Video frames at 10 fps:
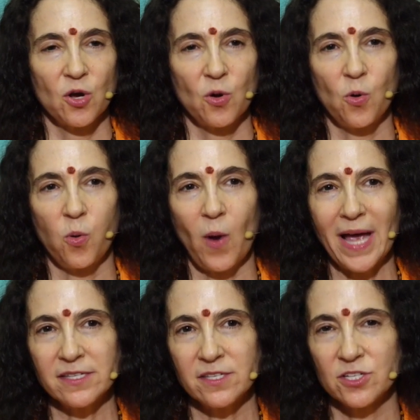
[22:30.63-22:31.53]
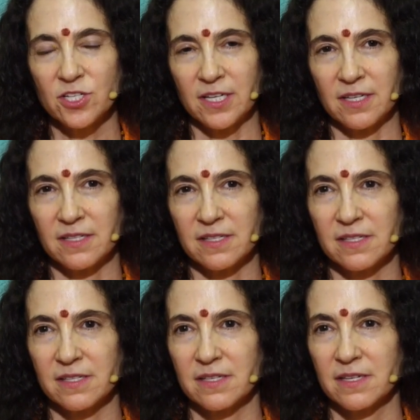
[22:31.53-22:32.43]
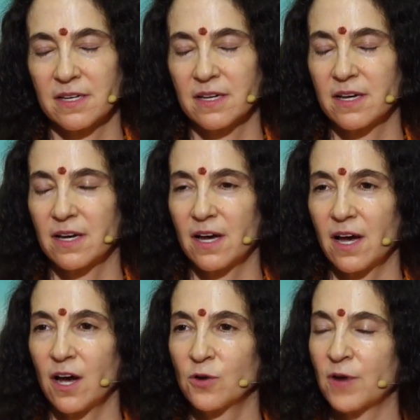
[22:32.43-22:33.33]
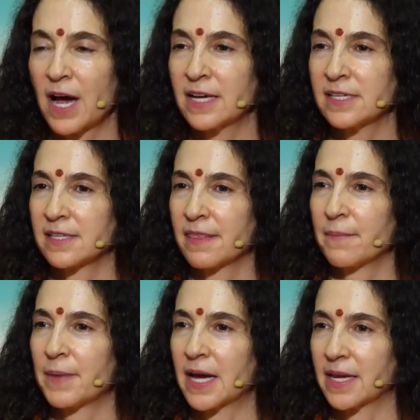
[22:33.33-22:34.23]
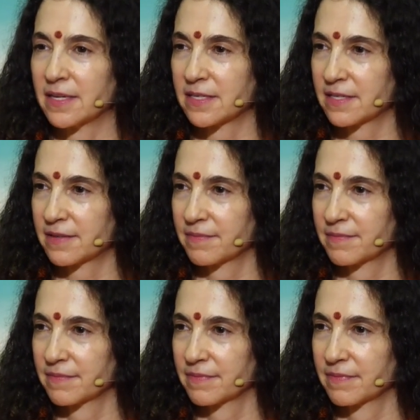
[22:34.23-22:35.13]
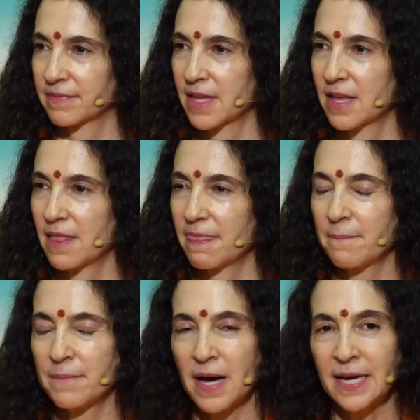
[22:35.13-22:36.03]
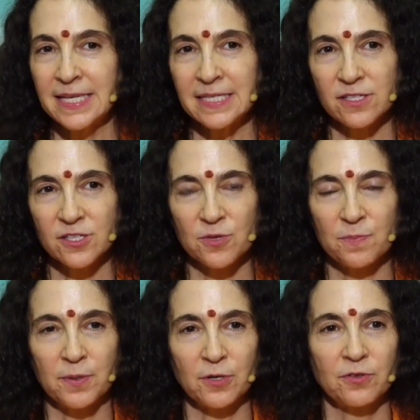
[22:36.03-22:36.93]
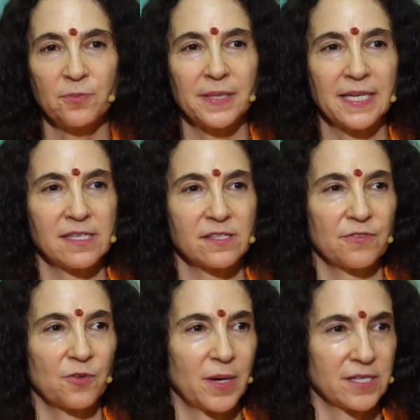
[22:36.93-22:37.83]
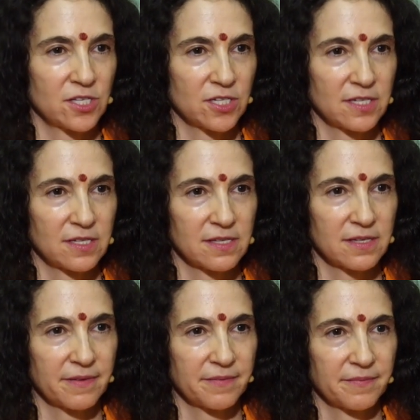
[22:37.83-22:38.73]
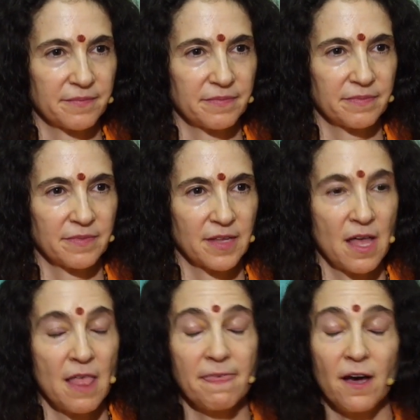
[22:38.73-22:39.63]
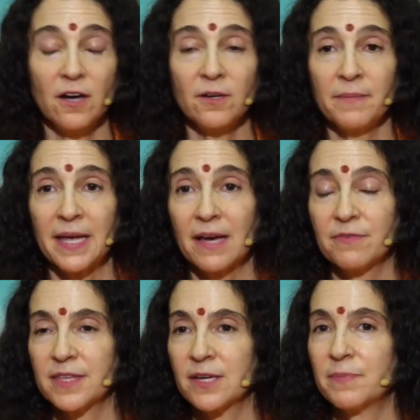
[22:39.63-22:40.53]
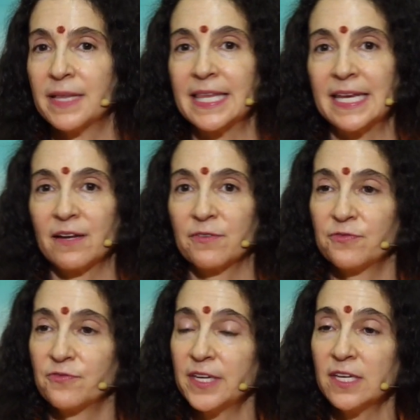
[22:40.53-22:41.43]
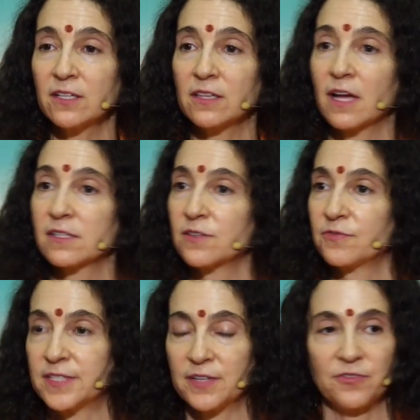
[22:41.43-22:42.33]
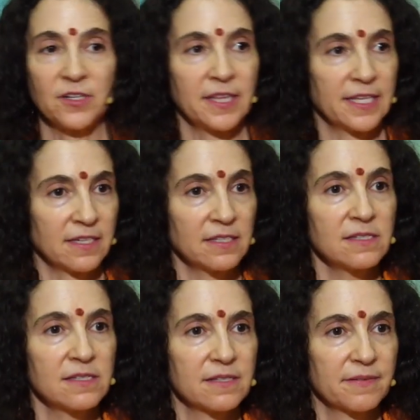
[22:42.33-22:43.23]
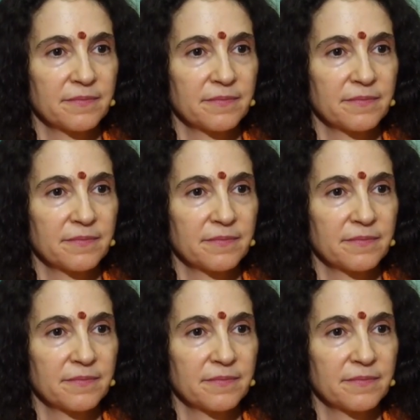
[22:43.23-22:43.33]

Questions arise in the mind. The mind is the birthplace of questions. The heart may have the ability to feel lots of different things,